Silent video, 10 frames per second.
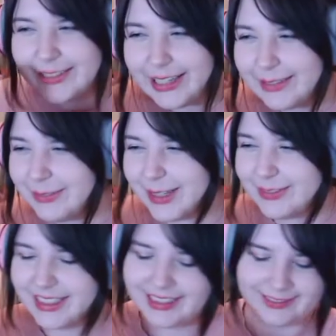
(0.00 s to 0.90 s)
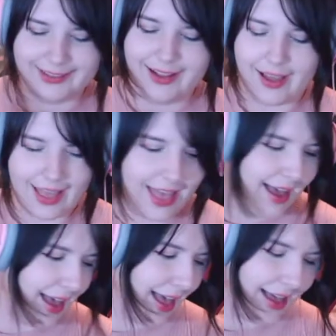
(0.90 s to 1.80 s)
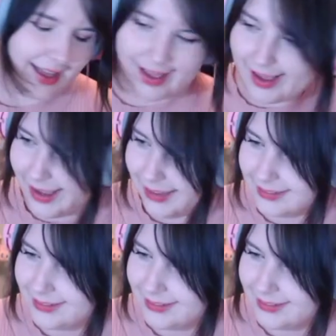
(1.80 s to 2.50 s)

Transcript: earmuffs. Ah.